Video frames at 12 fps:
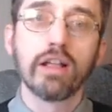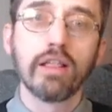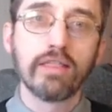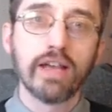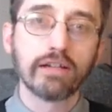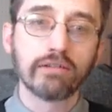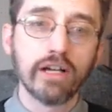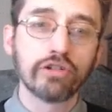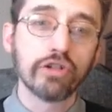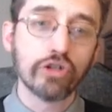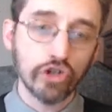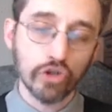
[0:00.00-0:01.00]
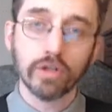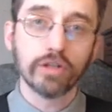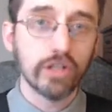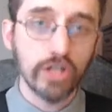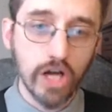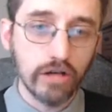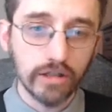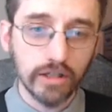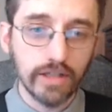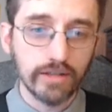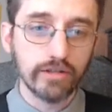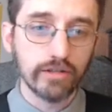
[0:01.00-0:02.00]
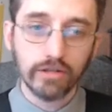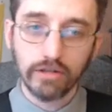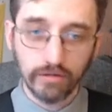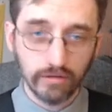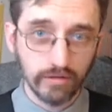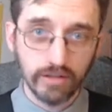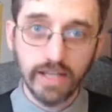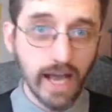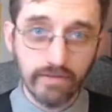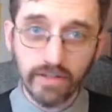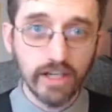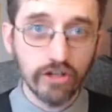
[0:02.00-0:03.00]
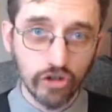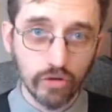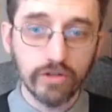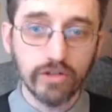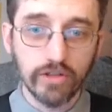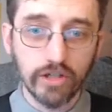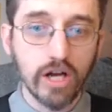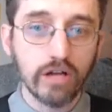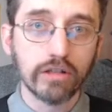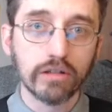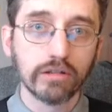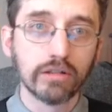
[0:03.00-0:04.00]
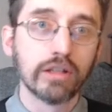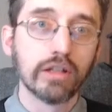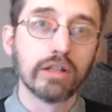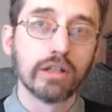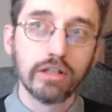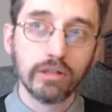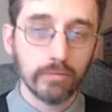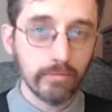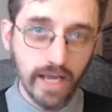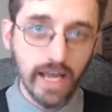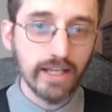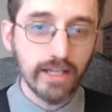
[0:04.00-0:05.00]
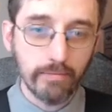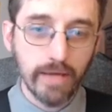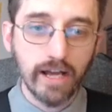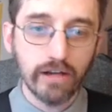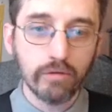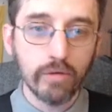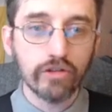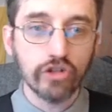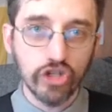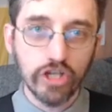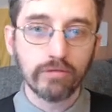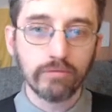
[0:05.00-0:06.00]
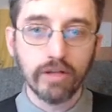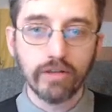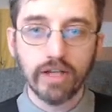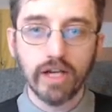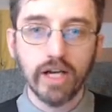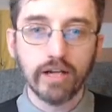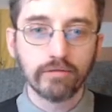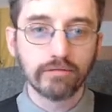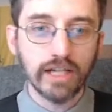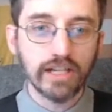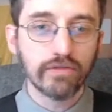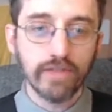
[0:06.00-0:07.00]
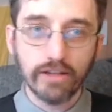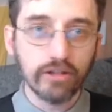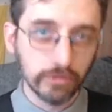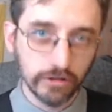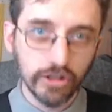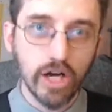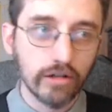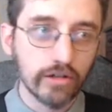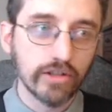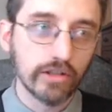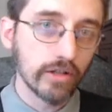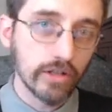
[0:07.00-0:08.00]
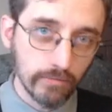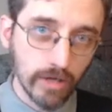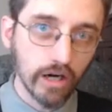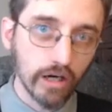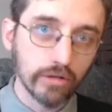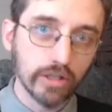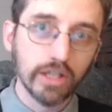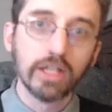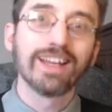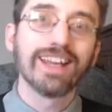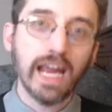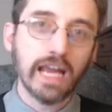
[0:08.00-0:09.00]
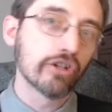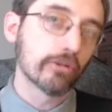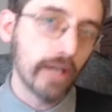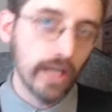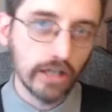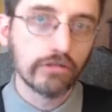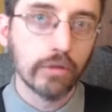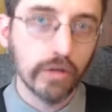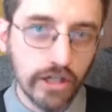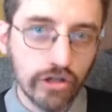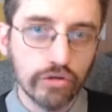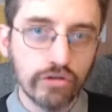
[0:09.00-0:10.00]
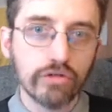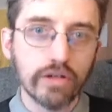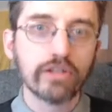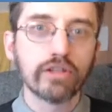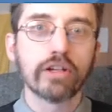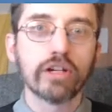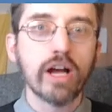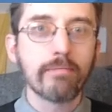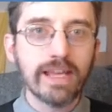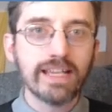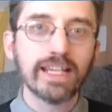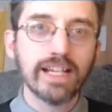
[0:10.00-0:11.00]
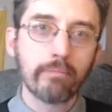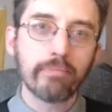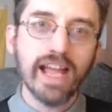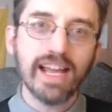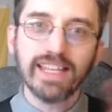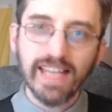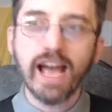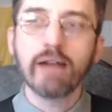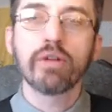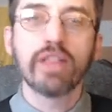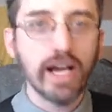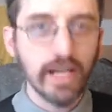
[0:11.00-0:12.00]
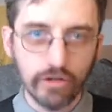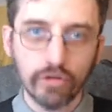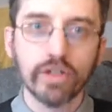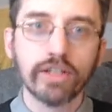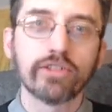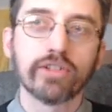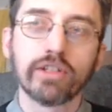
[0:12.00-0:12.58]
That allows you to short the dollar, because having debt shorts the dollar. You'll be paying it back with less valuable dollars than what you borrowed, and you're paying a lower interest rate, so they're not making up that gap with high interest.